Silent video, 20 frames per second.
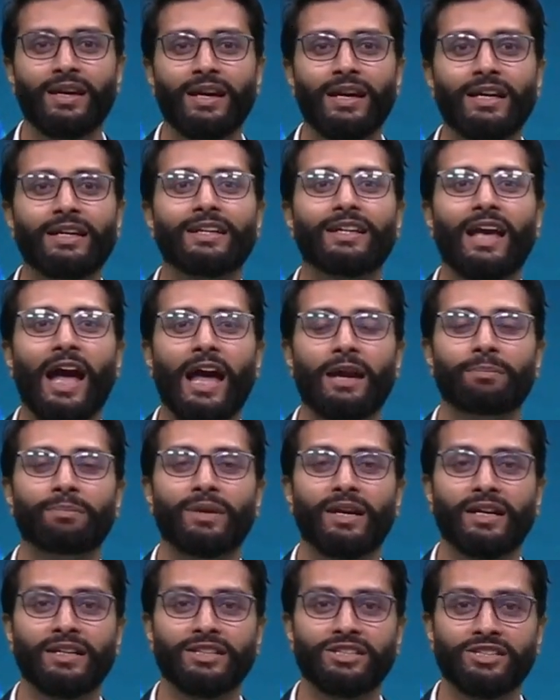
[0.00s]
It can
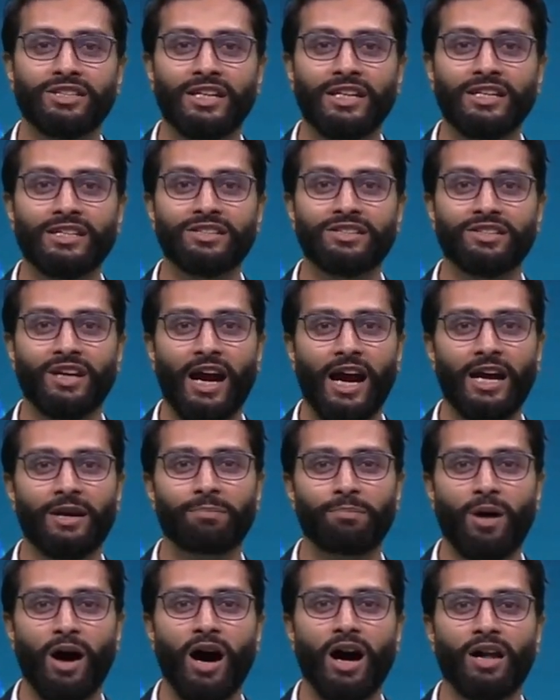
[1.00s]
be exchanged
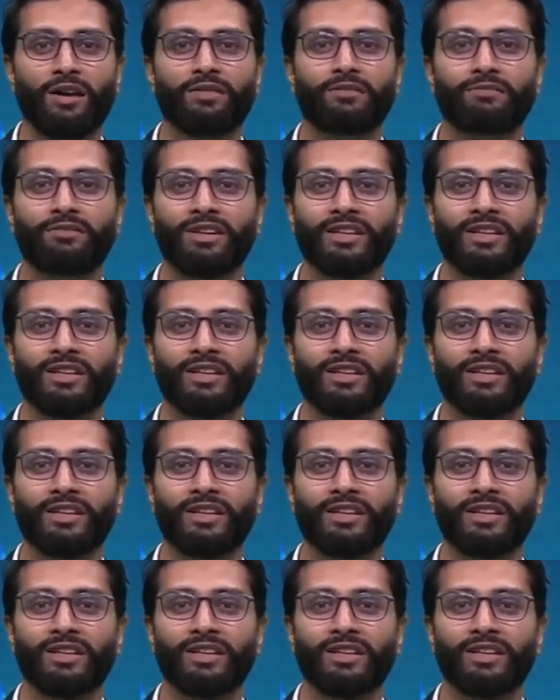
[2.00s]
at par